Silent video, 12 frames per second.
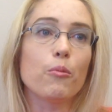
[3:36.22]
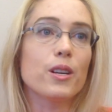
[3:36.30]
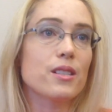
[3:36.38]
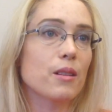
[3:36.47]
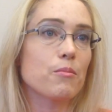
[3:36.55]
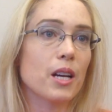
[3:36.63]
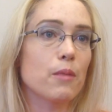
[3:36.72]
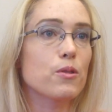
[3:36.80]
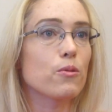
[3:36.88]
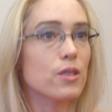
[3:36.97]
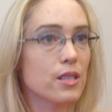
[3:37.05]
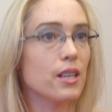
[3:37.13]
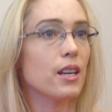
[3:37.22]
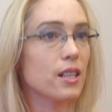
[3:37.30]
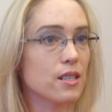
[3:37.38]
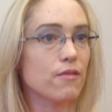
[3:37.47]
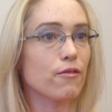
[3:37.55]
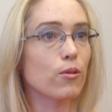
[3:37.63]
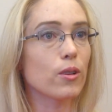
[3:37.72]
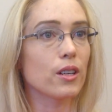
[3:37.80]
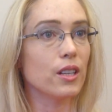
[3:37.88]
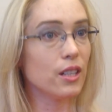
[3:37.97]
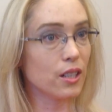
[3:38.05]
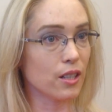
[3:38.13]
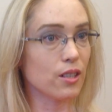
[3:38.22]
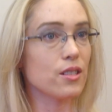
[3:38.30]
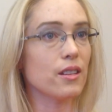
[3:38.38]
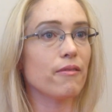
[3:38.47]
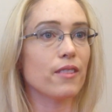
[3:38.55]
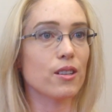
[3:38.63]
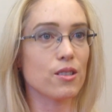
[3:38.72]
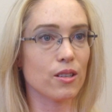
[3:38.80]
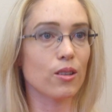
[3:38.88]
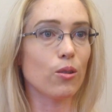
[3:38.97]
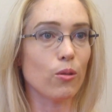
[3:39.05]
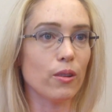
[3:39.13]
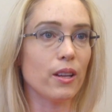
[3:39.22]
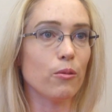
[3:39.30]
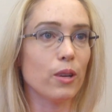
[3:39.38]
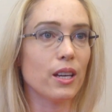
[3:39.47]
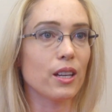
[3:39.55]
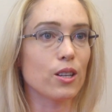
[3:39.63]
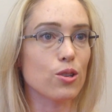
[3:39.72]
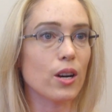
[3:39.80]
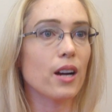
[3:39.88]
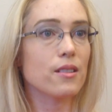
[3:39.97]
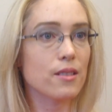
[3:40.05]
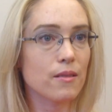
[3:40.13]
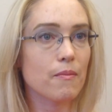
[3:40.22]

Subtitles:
We sometimes will see kids for years if there's a goal that we can address.